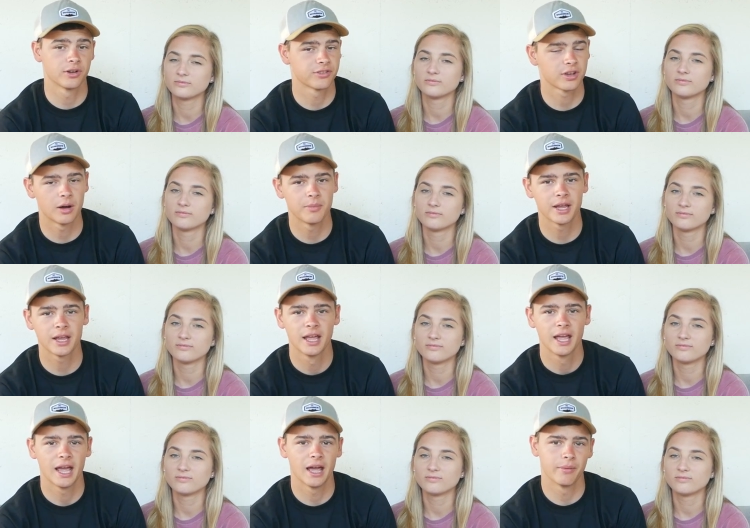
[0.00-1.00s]
Speaker 1: is coming,
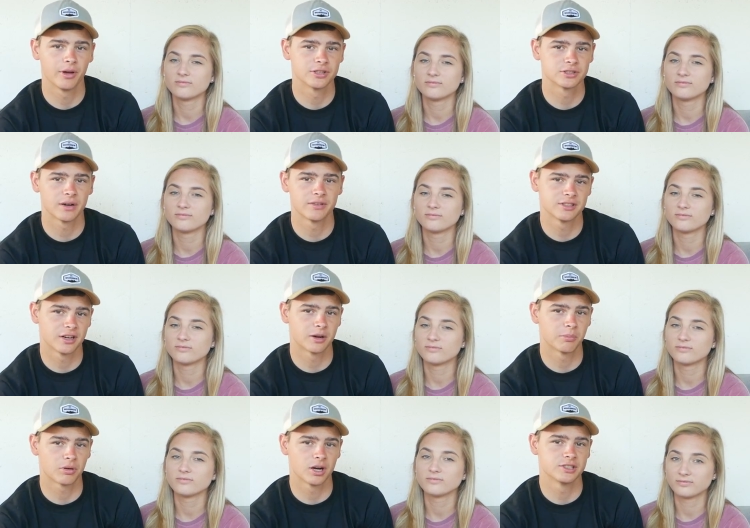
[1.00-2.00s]
and we also have a ton
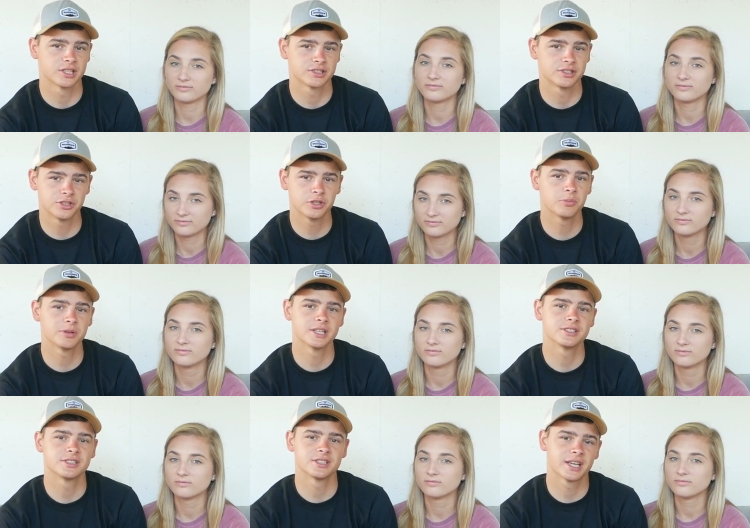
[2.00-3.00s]
of projects to do, but
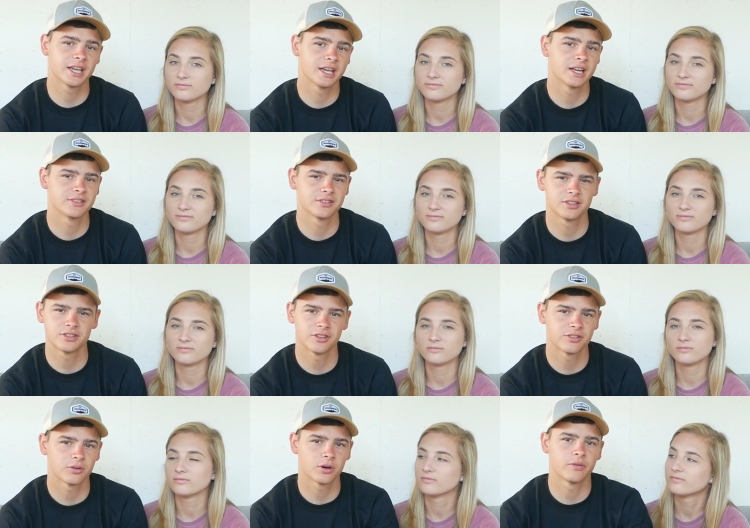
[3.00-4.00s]
this is, again, is
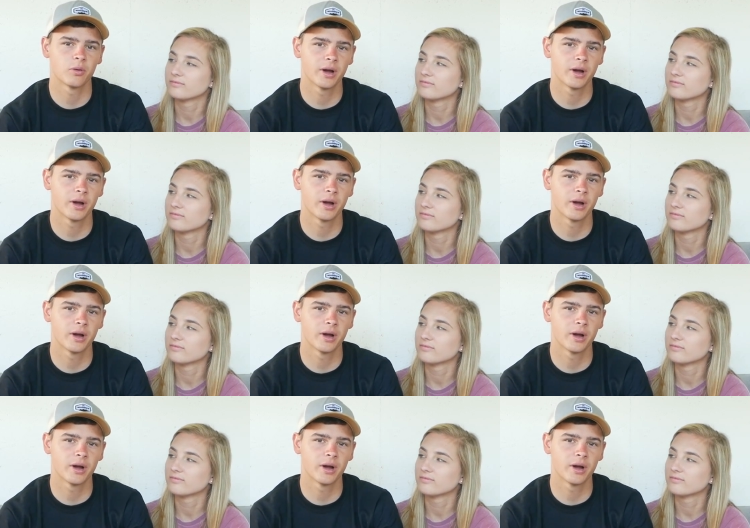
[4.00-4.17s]
just sort of a